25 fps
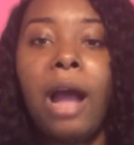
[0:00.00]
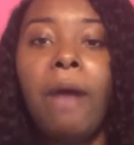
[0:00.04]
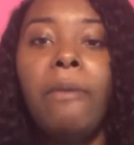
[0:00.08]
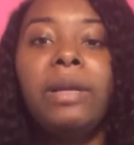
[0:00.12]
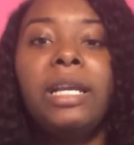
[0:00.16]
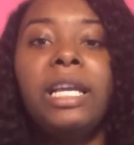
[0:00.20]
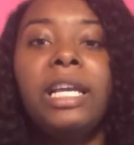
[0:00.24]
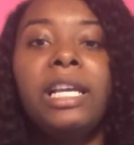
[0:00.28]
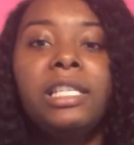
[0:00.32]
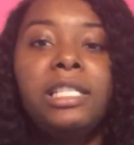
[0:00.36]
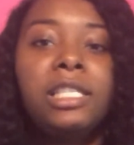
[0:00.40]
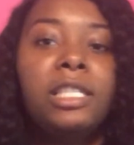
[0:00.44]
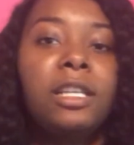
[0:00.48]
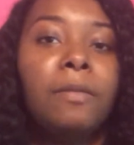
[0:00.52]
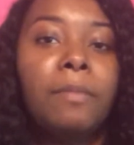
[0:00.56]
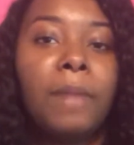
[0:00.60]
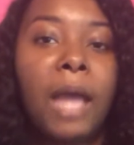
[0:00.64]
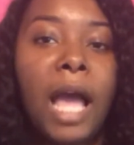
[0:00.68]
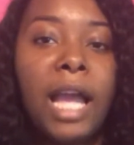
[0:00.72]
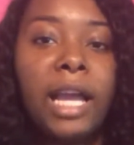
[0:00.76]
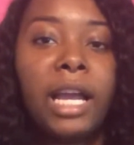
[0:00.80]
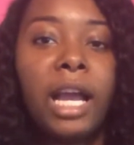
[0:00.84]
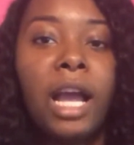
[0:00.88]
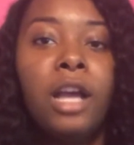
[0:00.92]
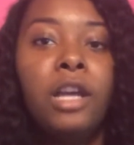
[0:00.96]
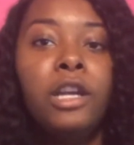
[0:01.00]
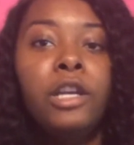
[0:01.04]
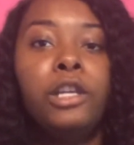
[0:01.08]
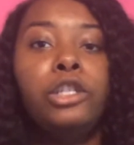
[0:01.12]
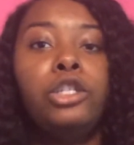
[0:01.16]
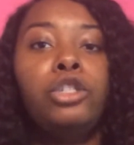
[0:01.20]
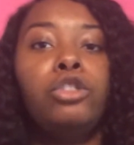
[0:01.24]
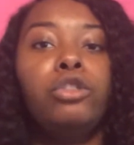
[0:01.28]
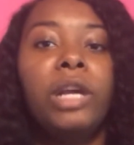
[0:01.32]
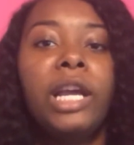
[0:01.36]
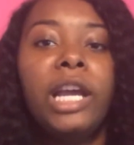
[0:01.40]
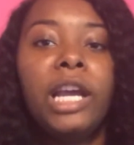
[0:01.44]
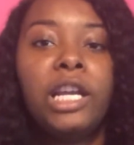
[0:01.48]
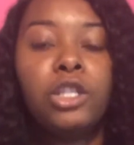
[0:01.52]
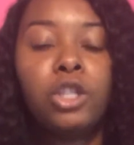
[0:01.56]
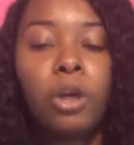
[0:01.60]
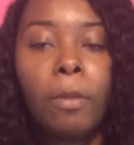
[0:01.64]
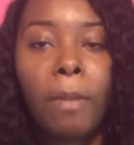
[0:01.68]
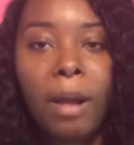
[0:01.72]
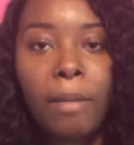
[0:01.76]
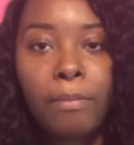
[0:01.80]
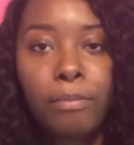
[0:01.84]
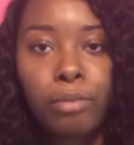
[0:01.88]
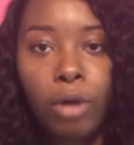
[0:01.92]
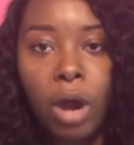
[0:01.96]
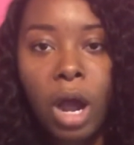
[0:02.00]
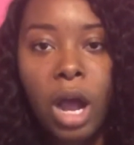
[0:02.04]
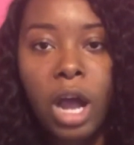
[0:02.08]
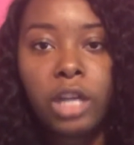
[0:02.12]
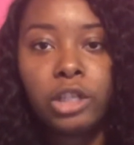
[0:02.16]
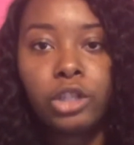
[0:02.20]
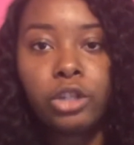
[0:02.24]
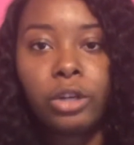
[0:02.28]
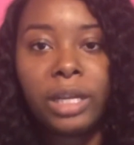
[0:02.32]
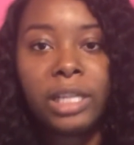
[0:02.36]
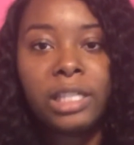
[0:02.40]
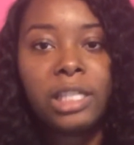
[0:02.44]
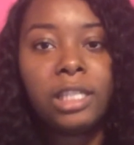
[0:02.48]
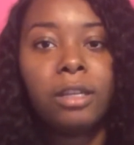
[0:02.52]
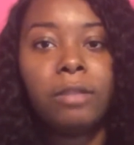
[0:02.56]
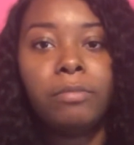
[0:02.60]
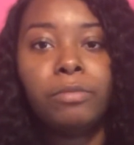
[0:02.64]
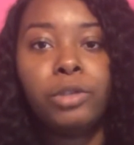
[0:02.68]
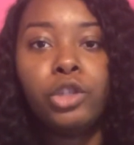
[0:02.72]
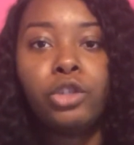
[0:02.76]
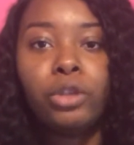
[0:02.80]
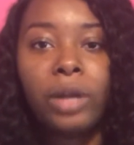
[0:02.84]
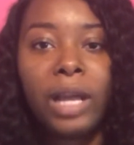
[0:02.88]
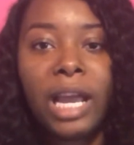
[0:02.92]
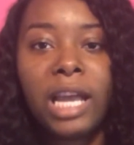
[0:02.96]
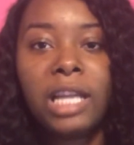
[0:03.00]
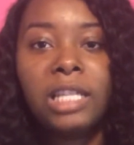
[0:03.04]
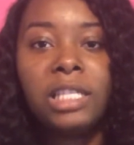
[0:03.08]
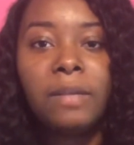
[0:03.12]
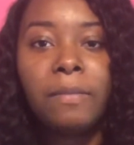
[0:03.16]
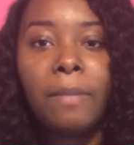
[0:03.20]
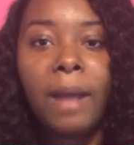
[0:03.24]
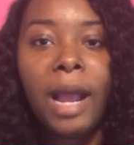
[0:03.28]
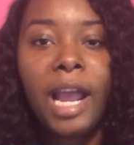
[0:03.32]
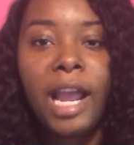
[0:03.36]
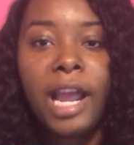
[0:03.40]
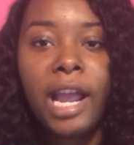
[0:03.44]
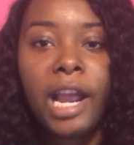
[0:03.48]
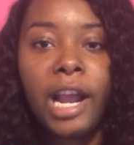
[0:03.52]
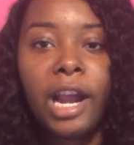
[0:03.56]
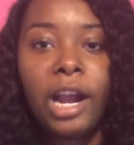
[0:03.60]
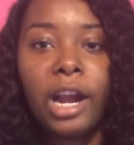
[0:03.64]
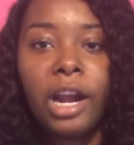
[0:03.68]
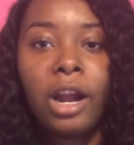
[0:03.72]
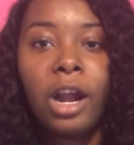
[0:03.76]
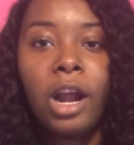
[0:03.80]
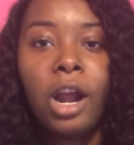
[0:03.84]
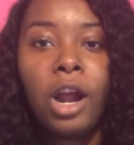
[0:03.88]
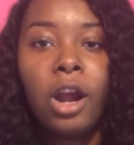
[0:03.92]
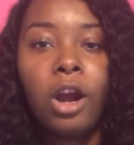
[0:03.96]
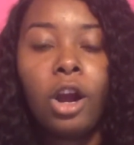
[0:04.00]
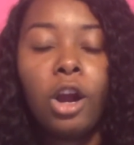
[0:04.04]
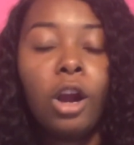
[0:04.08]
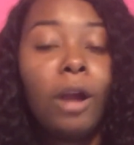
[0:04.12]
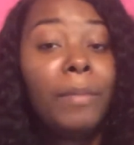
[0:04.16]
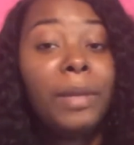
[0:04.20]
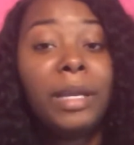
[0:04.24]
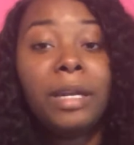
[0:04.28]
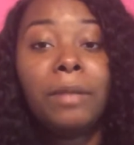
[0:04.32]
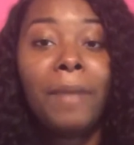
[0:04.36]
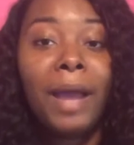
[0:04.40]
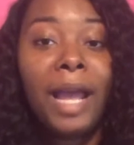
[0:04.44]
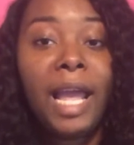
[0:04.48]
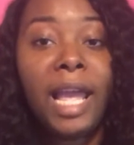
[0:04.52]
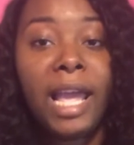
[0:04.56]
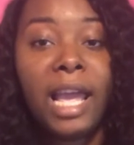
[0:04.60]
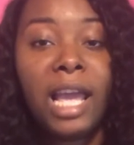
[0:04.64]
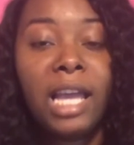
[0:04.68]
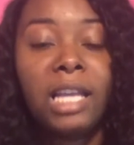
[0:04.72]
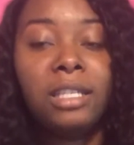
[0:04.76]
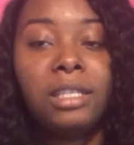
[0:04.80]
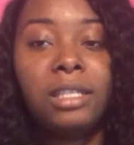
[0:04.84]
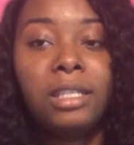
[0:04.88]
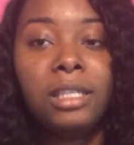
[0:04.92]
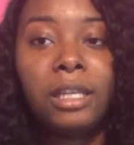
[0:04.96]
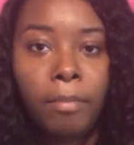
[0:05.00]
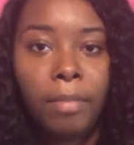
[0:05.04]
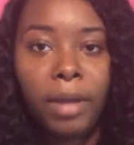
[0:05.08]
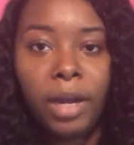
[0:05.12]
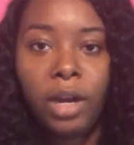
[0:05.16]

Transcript: I would get some like strands on my brush or get some strands in my hair, or I mean in my hands.